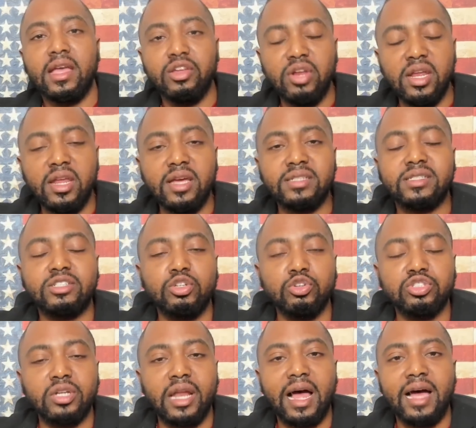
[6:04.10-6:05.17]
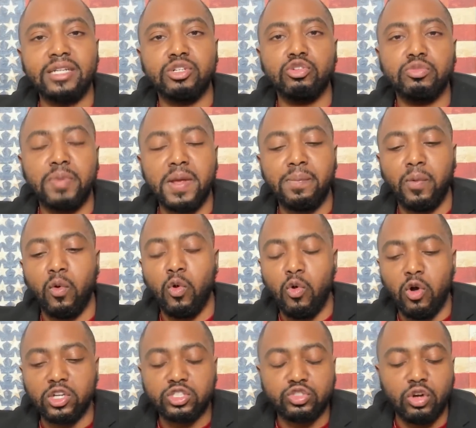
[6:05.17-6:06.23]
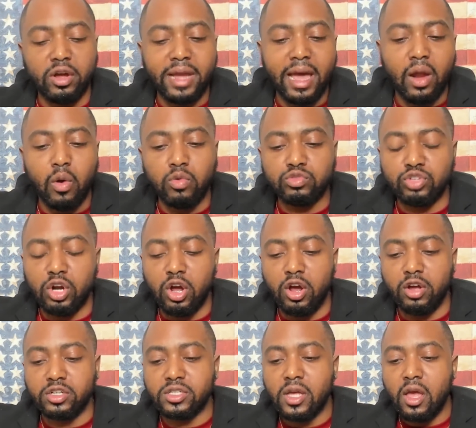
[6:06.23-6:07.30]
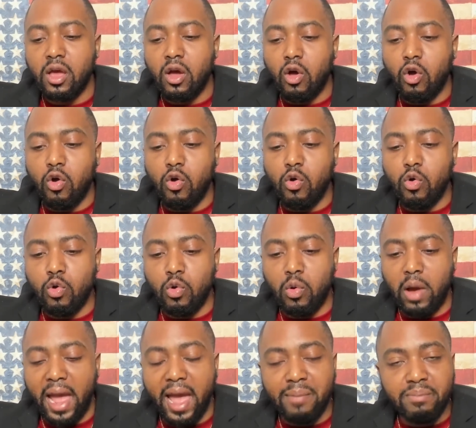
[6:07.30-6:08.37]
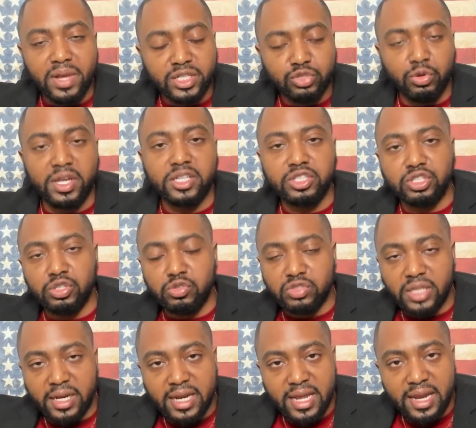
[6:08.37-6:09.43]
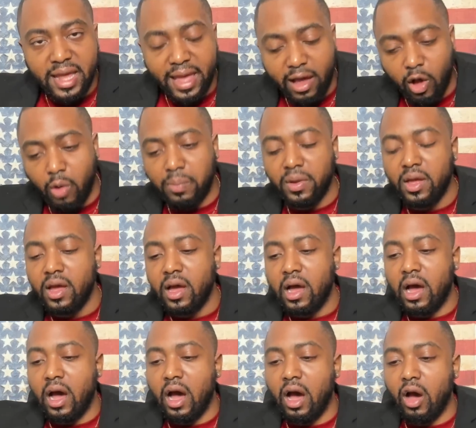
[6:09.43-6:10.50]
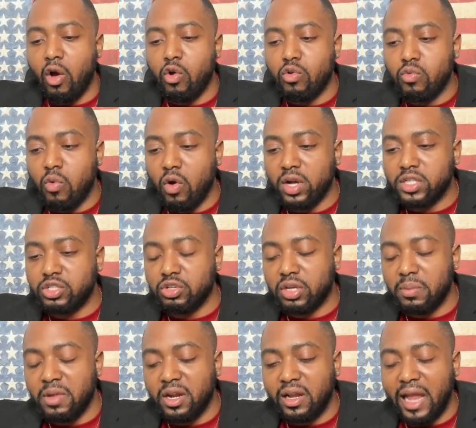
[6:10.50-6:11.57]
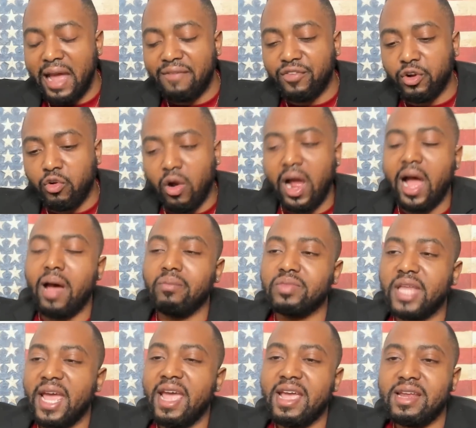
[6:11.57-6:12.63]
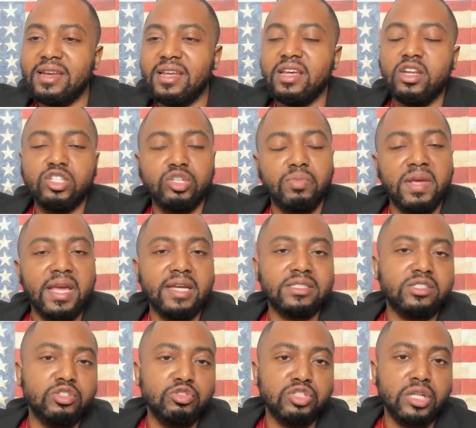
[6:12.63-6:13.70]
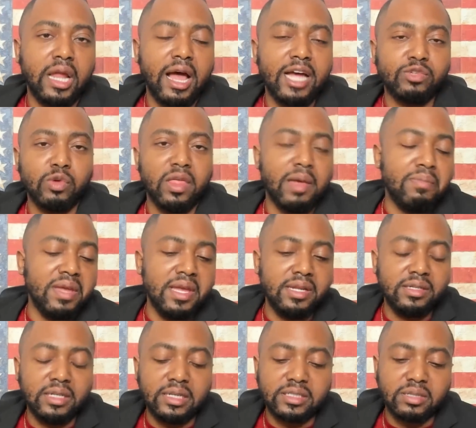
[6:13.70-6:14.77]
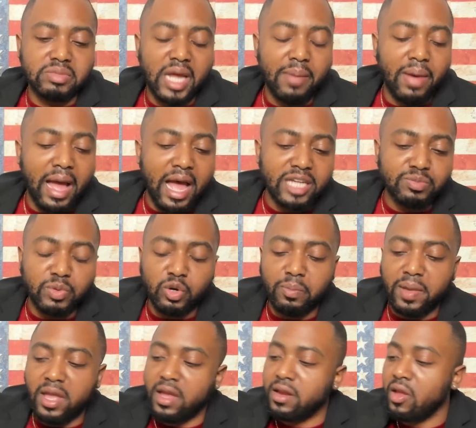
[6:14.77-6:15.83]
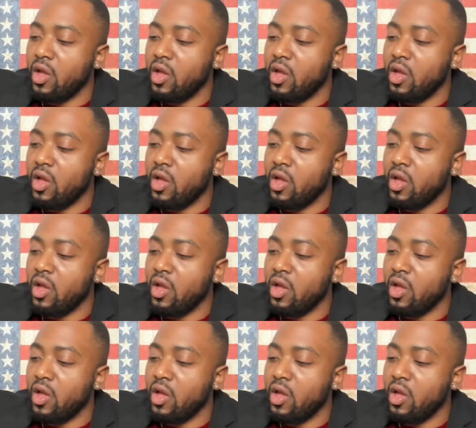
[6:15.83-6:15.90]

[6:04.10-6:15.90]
need to institutionalize those people who are strung out on drugs, who have mental issues, that need help, uh, who want to commit a life of crime. They need to be institutionalized, whether it be in some type of hospital bed